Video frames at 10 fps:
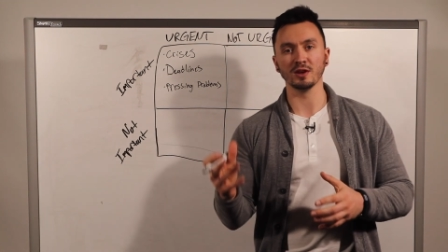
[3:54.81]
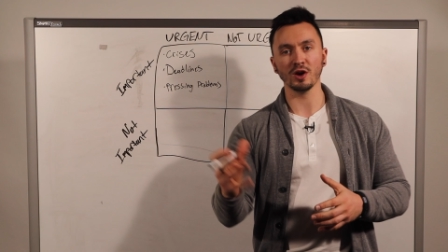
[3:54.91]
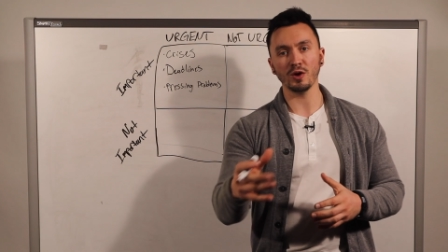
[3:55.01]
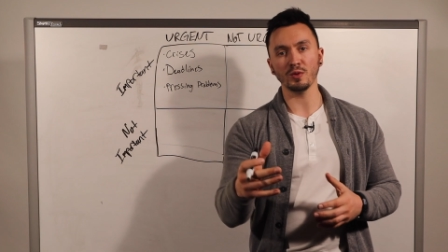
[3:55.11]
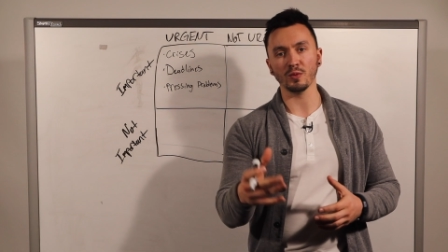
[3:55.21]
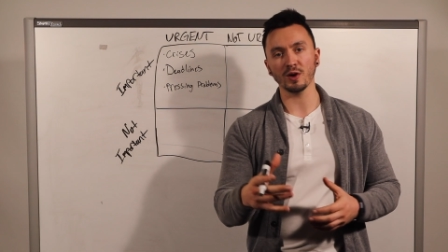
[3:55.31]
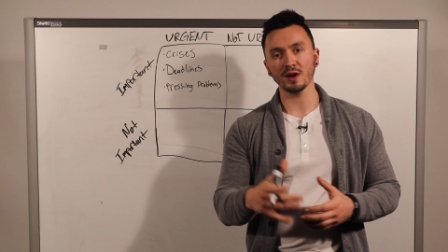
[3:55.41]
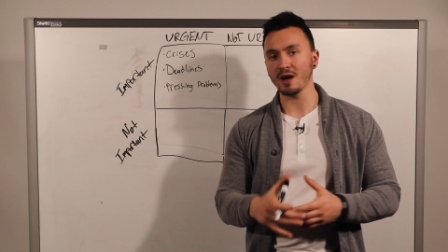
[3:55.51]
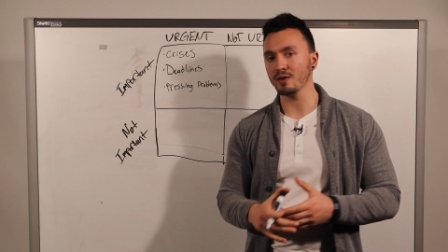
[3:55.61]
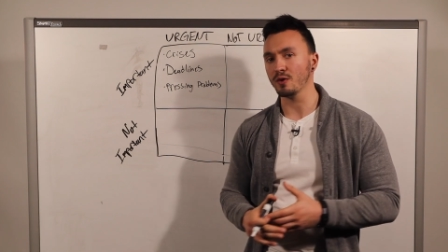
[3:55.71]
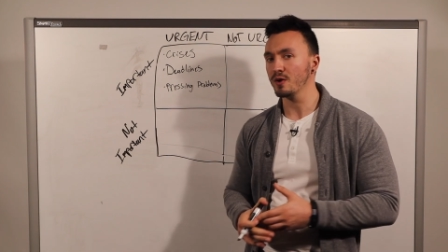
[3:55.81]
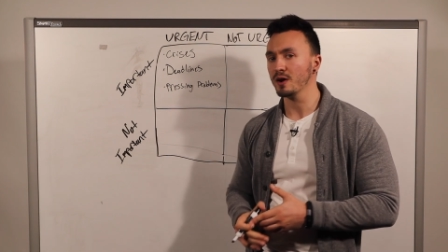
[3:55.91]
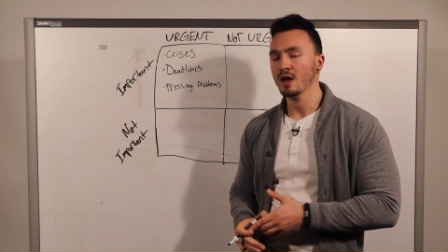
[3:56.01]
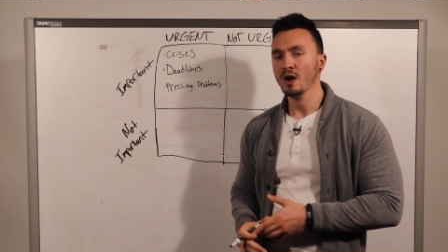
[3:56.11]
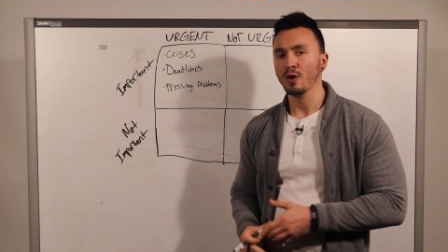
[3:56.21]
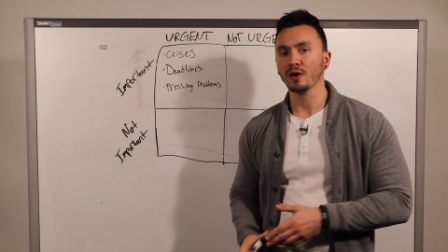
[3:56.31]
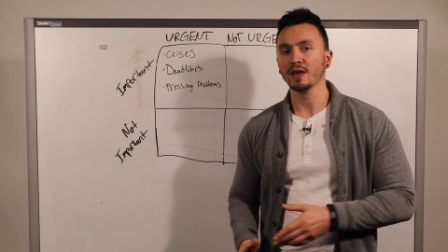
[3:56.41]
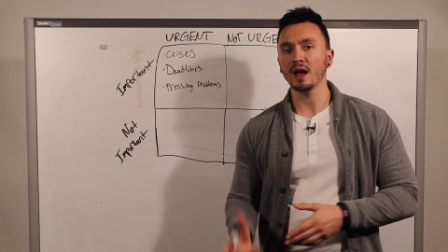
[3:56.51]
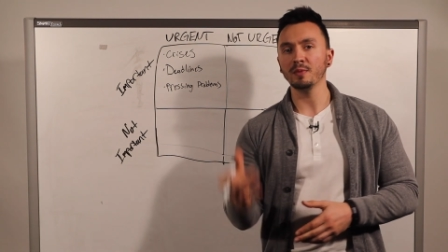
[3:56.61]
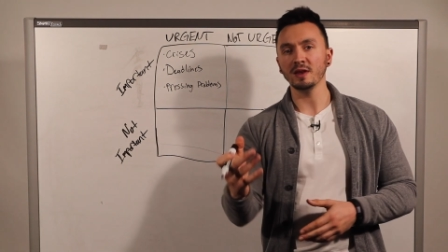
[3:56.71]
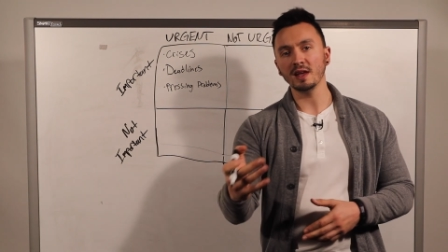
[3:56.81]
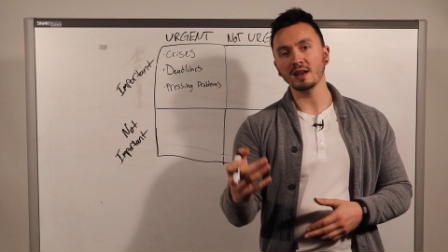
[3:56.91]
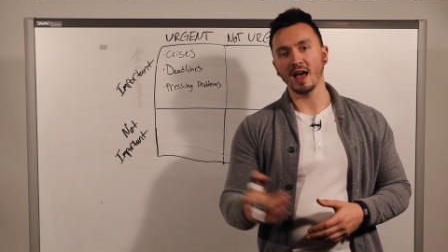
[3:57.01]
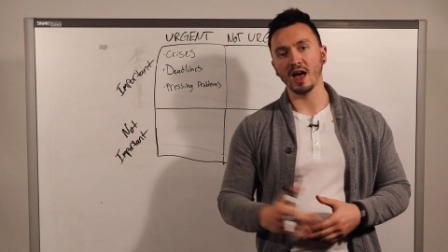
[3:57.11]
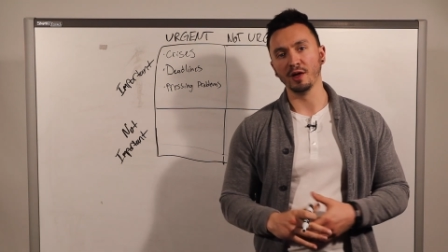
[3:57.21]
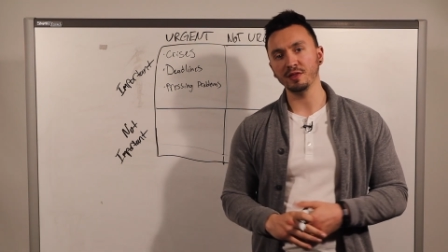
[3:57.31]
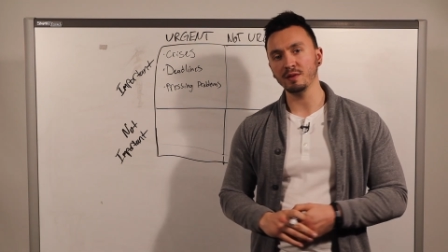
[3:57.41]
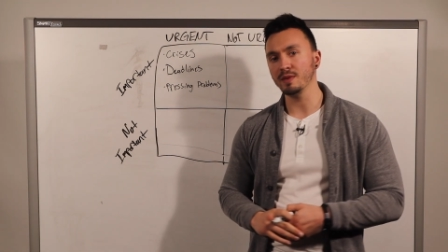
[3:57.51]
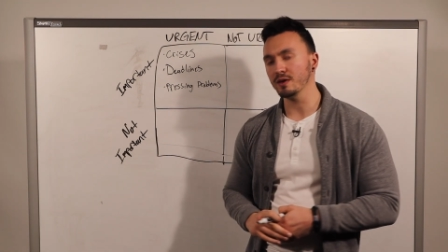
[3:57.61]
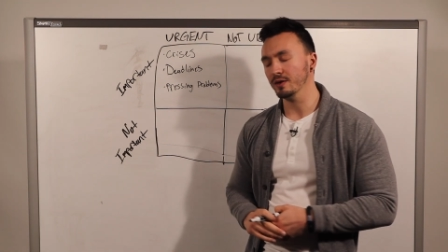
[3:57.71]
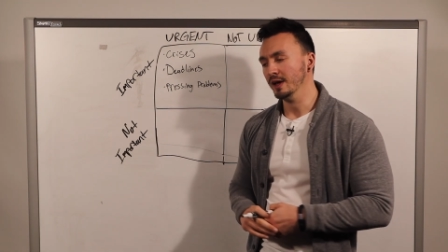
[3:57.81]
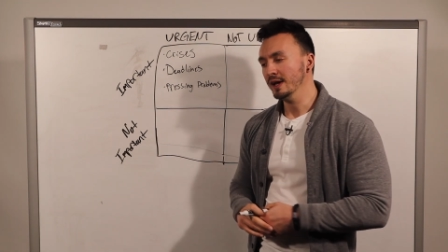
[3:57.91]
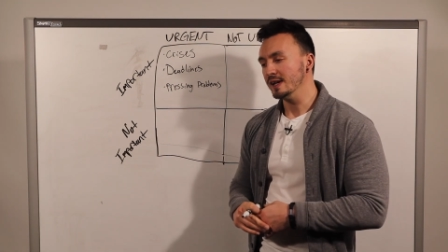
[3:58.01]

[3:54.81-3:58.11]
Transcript: go work out or get up and eat a healthy meal.